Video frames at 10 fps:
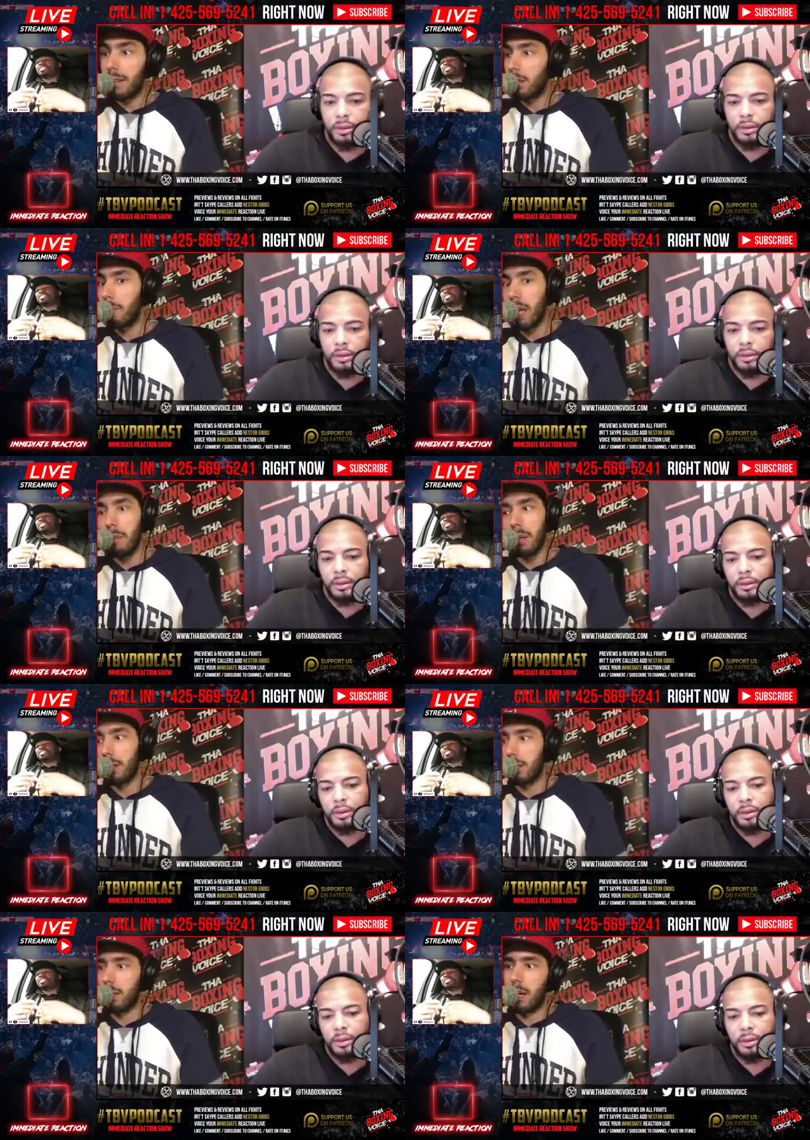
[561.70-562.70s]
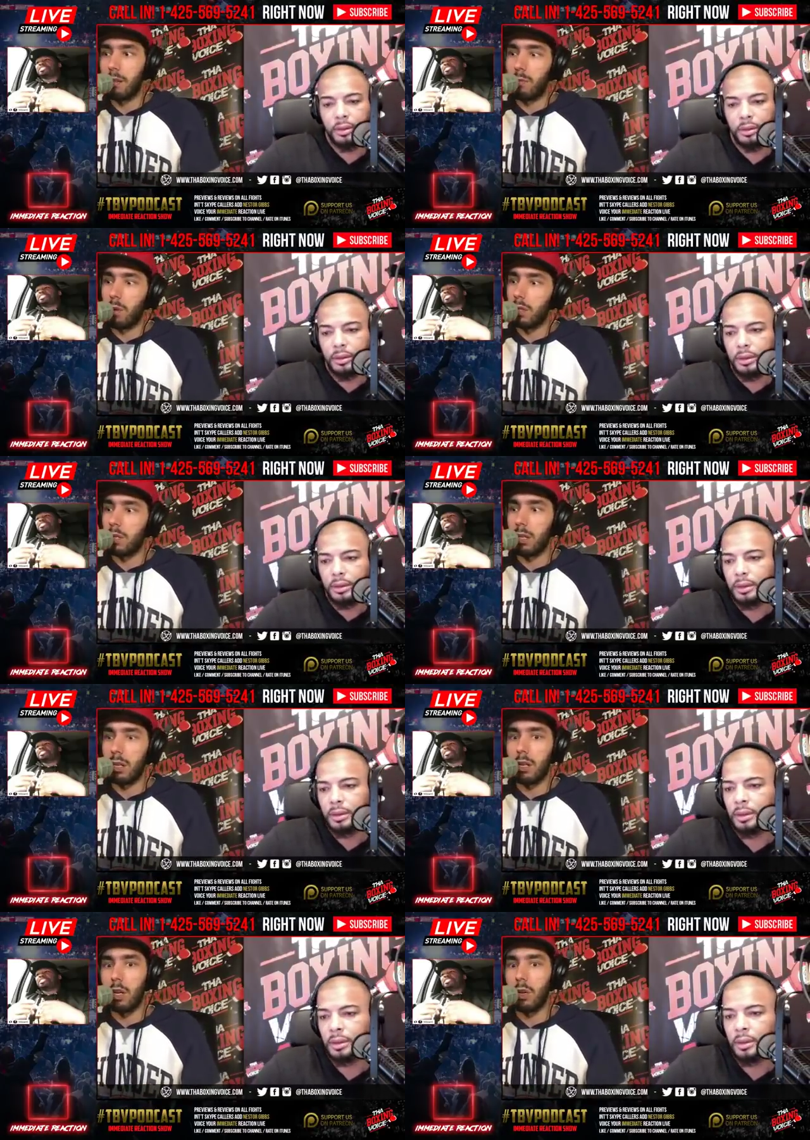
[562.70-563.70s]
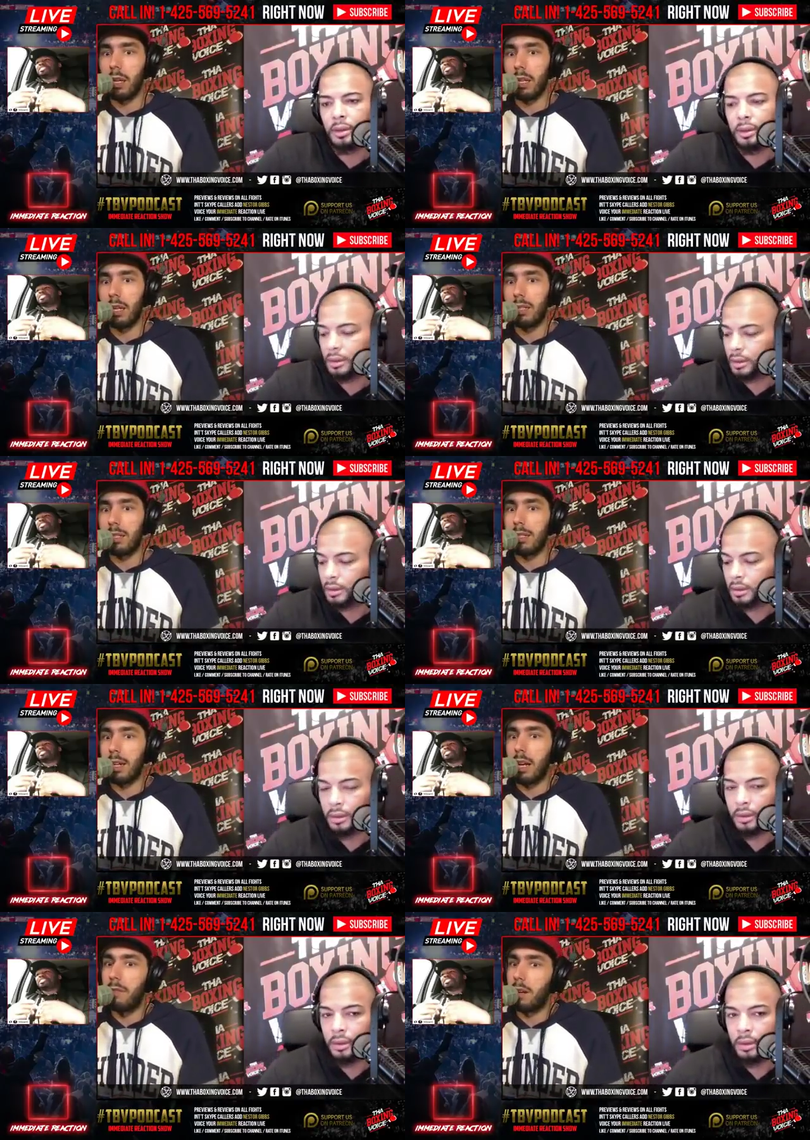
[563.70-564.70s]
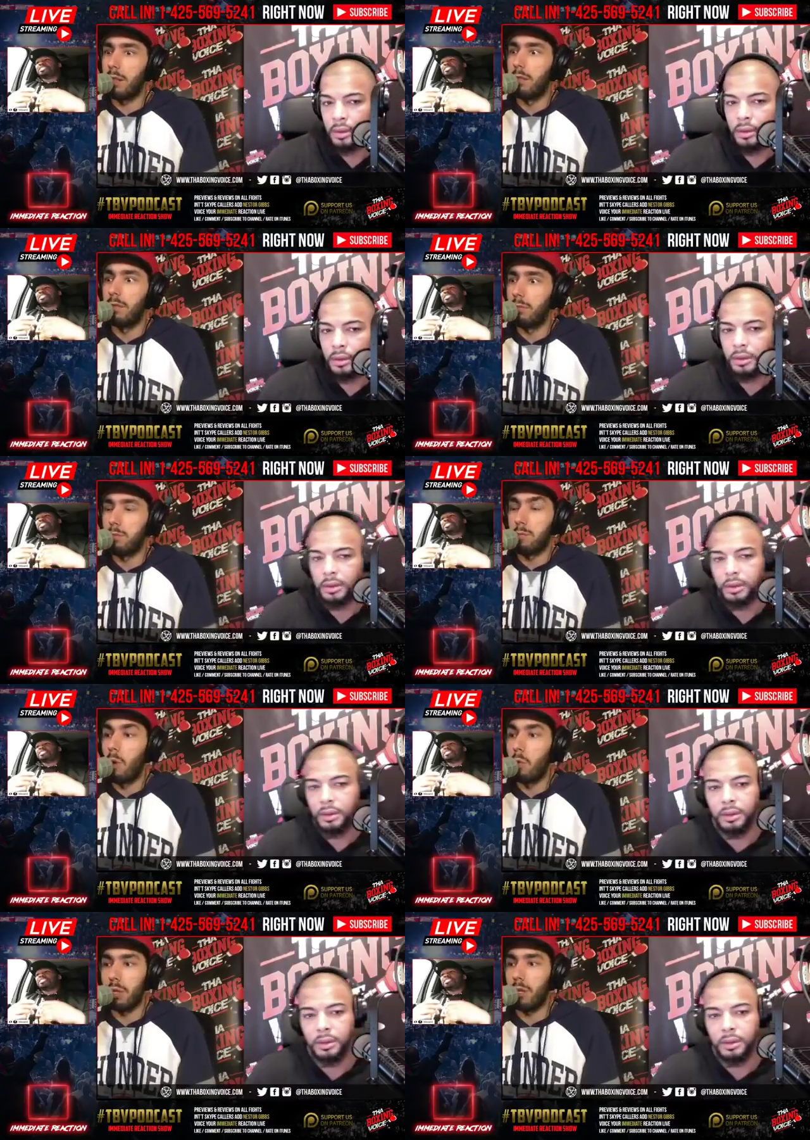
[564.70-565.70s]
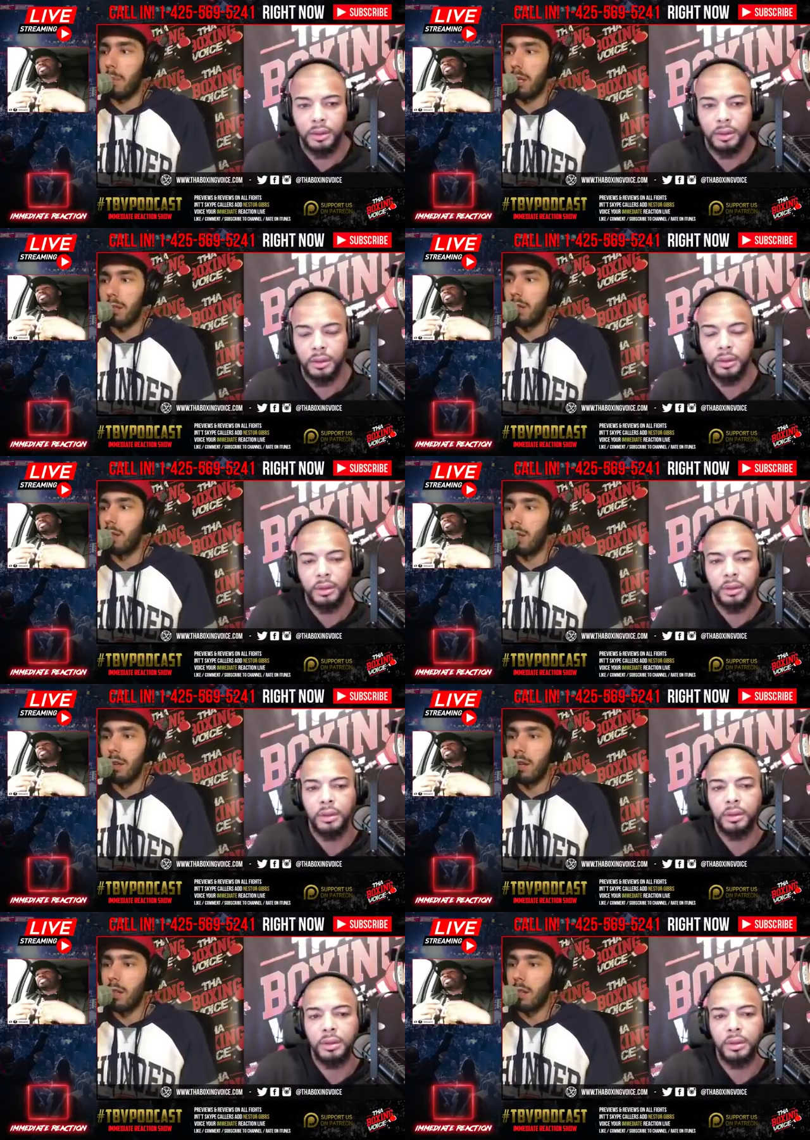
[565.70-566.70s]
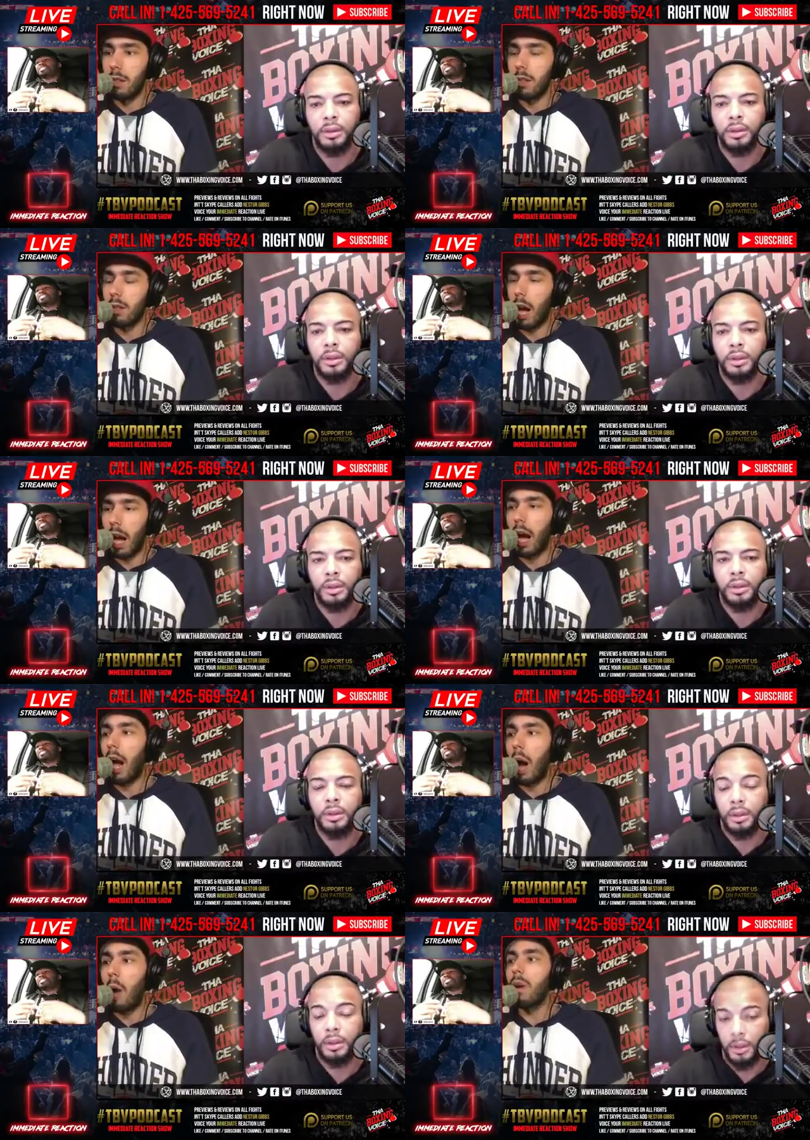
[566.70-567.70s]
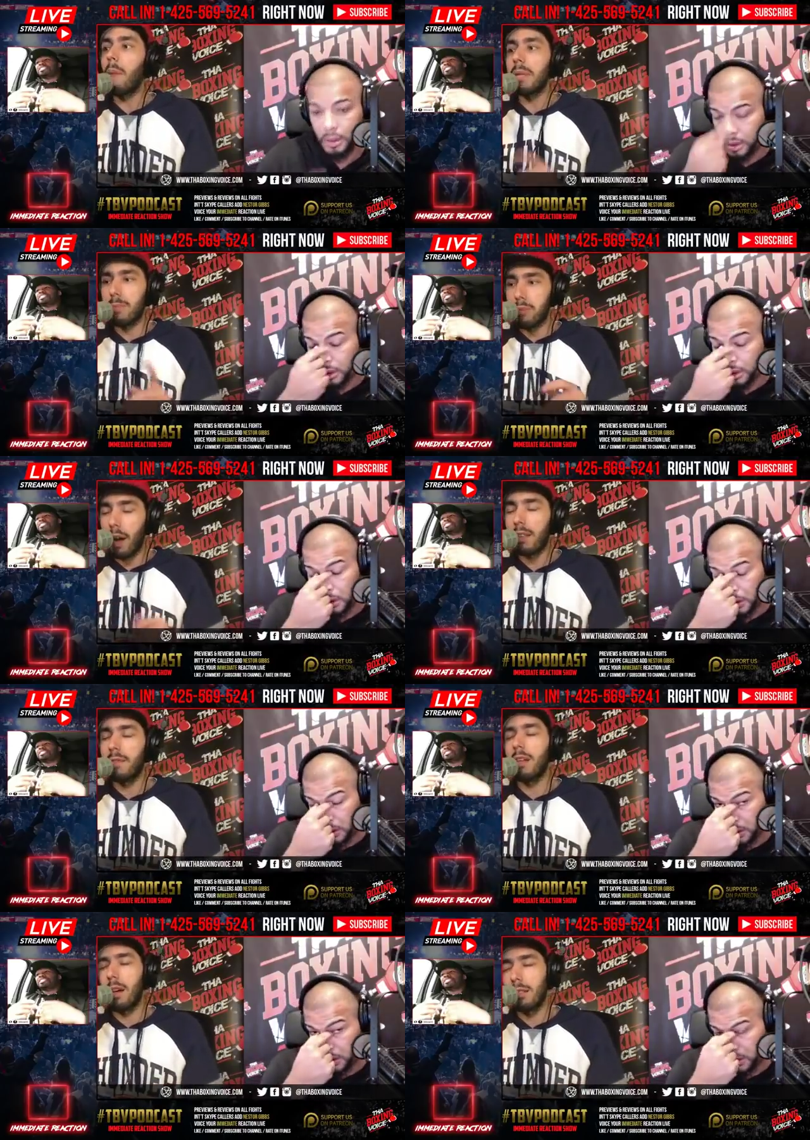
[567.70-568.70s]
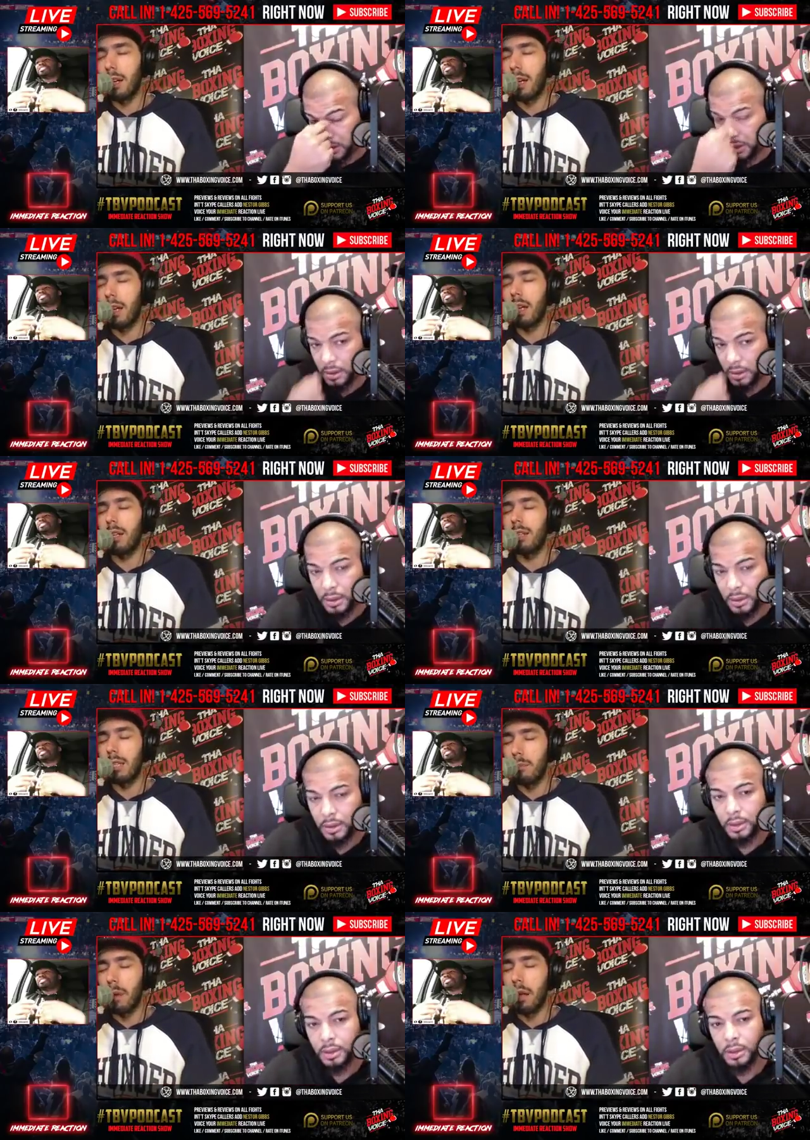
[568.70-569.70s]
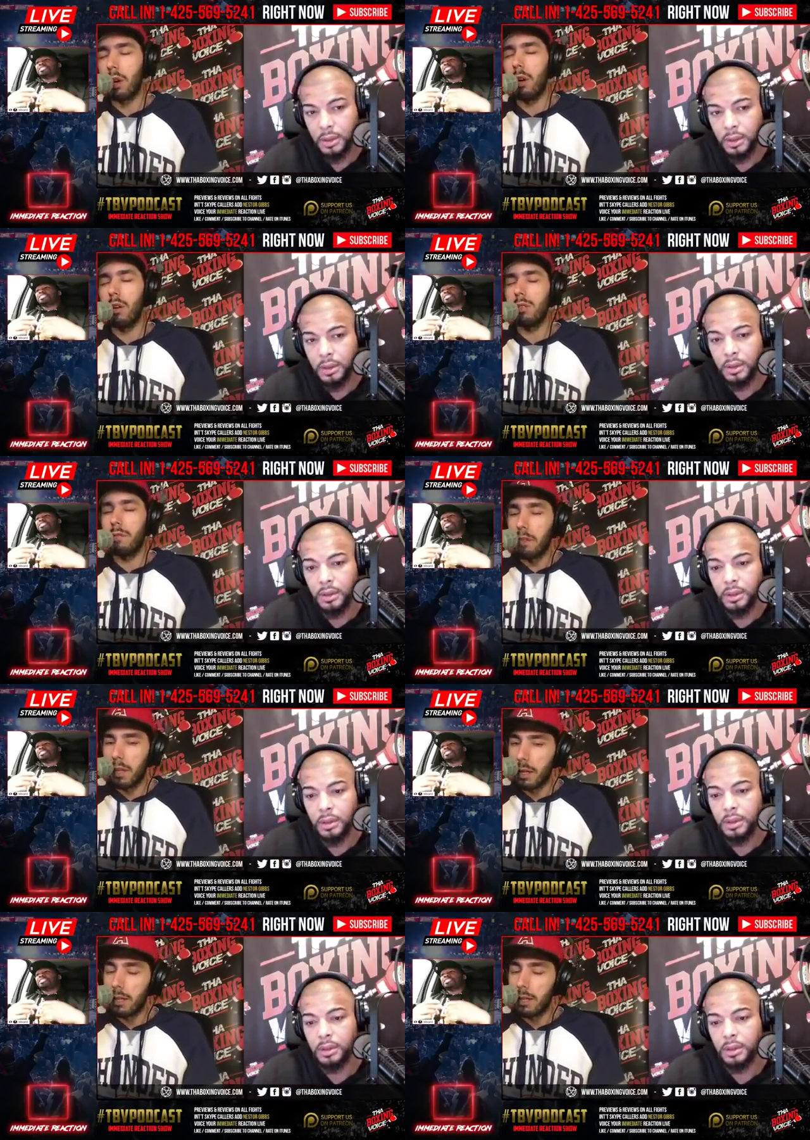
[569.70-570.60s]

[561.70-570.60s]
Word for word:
Speaker 1: are made because of that, unfortunately. You know, like that's the side effect of promotion. I mean. I would not be surprised if Deontay and his team made calls to 50 and his